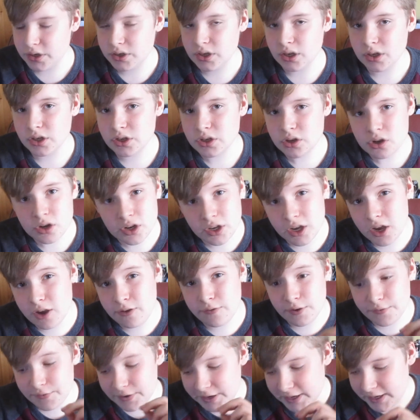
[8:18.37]
So I'm just going to go
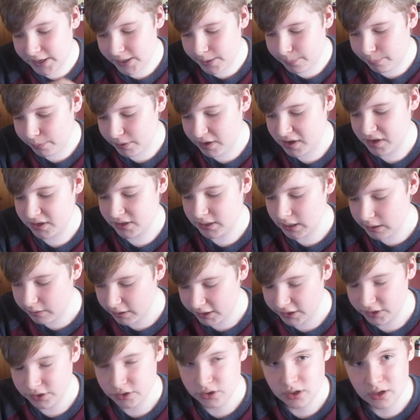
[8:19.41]
through the key players that I
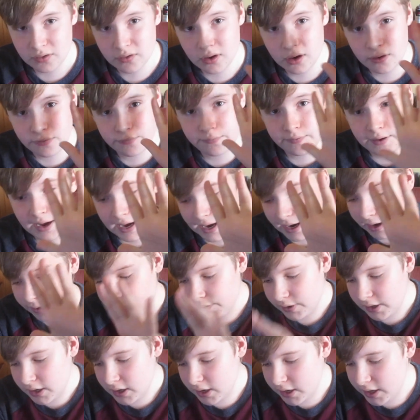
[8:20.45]
reckon. So I've got 5.